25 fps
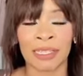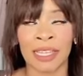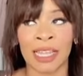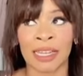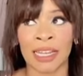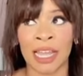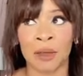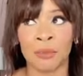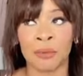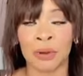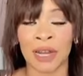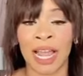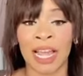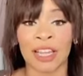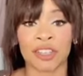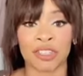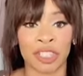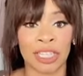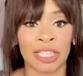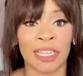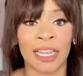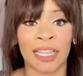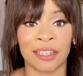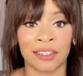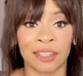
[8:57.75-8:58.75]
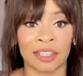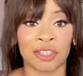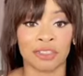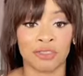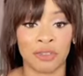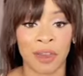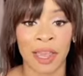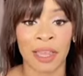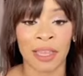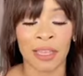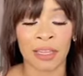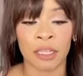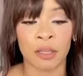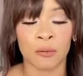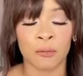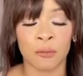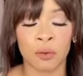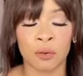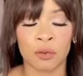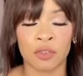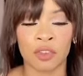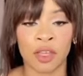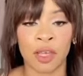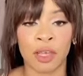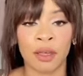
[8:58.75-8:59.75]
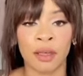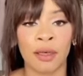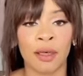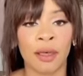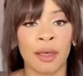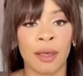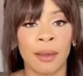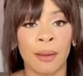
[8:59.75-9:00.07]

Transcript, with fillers: that I would actually like to try in the future